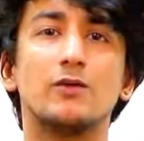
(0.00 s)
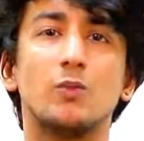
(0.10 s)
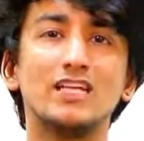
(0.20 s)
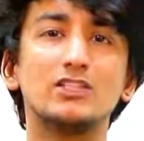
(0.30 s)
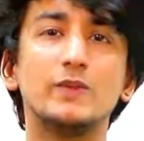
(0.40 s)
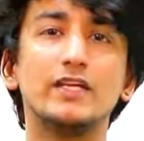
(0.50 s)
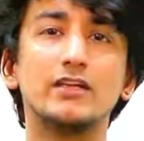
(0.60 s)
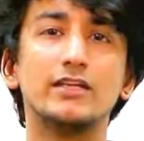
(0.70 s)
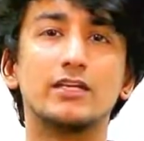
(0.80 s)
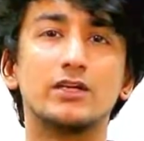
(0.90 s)
Once we are
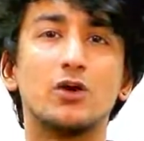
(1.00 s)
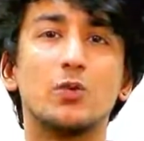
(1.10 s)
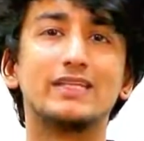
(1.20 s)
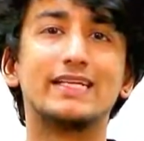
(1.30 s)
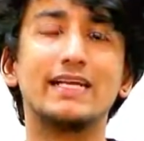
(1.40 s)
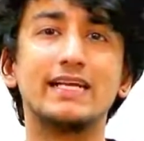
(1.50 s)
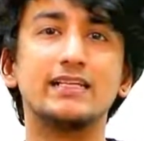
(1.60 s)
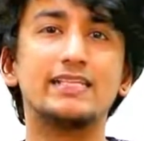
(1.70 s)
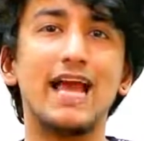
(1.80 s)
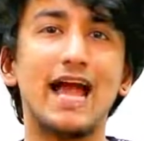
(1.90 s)
clear with
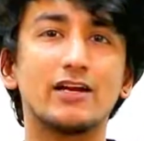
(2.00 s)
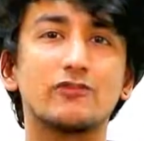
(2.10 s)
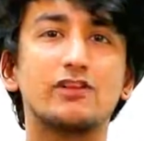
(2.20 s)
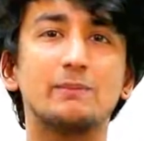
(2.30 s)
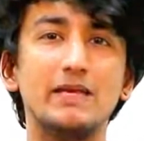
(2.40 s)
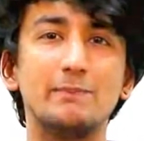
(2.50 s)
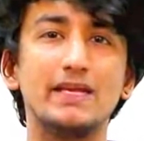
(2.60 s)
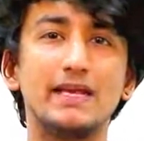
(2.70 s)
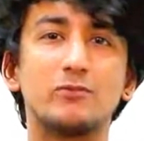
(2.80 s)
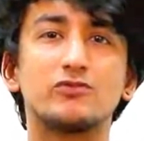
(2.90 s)
getting the hang of the
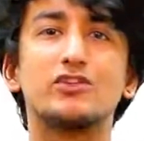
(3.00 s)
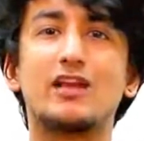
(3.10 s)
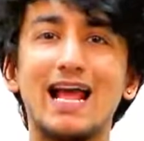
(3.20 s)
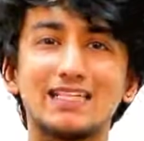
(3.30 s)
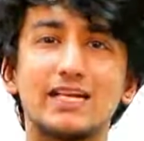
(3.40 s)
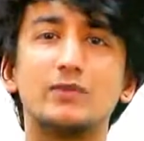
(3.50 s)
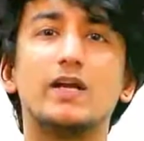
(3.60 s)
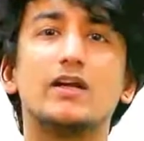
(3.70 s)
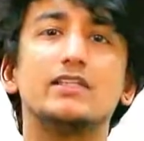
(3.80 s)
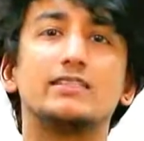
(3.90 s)
BPM of the tracks that
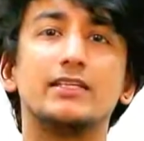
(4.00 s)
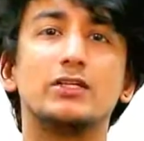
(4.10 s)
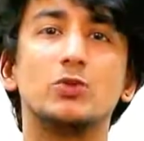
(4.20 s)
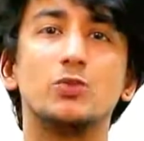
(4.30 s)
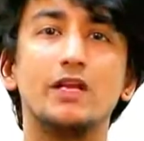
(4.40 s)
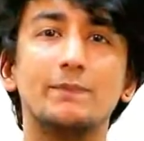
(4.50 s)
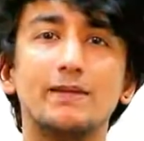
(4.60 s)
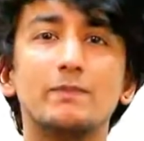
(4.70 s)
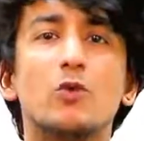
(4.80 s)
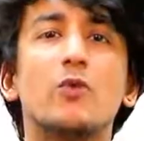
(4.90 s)
we are listening to, we'll
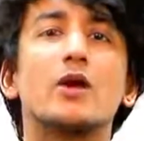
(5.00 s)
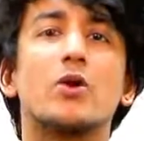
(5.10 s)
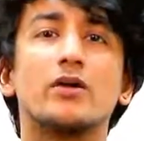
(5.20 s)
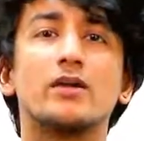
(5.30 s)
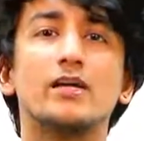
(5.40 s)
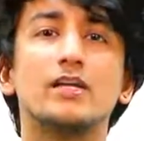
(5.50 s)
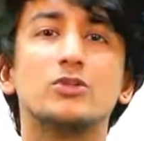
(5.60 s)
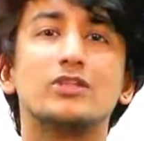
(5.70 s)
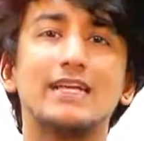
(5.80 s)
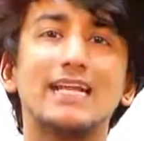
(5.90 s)
be moving on
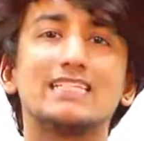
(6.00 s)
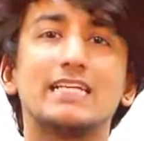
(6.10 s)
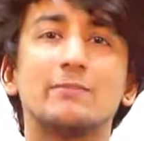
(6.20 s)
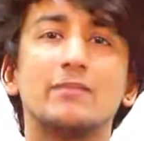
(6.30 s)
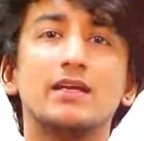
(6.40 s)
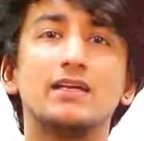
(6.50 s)
to the next step,